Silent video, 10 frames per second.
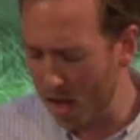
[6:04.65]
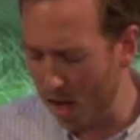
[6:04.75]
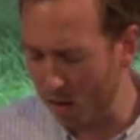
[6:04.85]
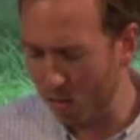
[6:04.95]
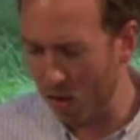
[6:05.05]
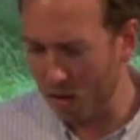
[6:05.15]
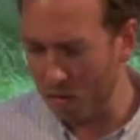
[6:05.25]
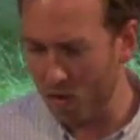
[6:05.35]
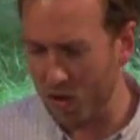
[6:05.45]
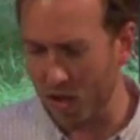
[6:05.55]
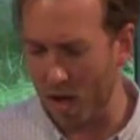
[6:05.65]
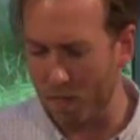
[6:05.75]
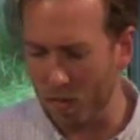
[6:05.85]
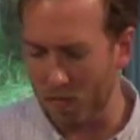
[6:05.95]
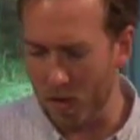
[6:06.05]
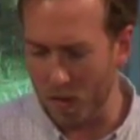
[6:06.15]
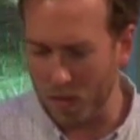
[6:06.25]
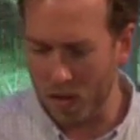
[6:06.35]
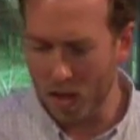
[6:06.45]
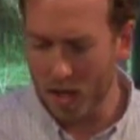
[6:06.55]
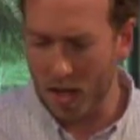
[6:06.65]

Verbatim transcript: Uh, so we'll talk through just a couple of those.